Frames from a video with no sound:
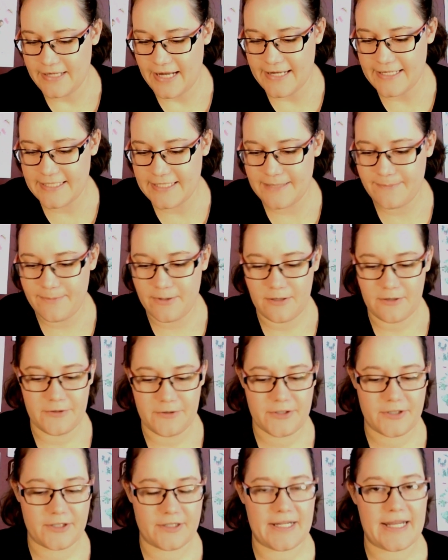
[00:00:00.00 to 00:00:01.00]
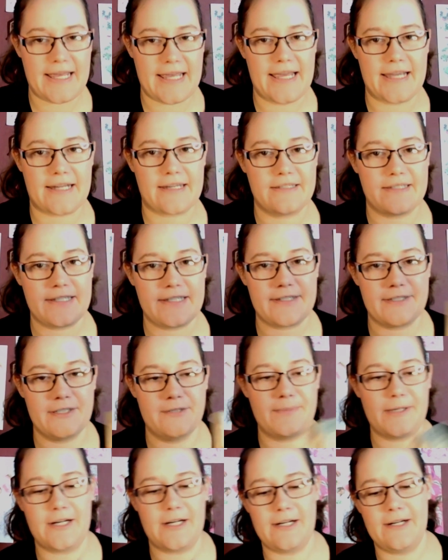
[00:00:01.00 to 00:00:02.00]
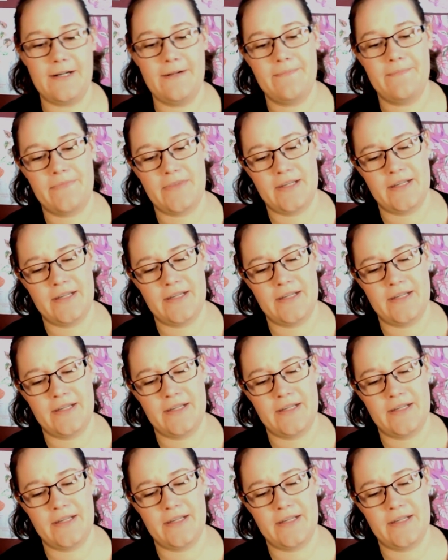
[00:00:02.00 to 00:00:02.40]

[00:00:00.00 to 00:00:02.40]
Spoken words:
Anti-Pollution Hair Conditioner Bar.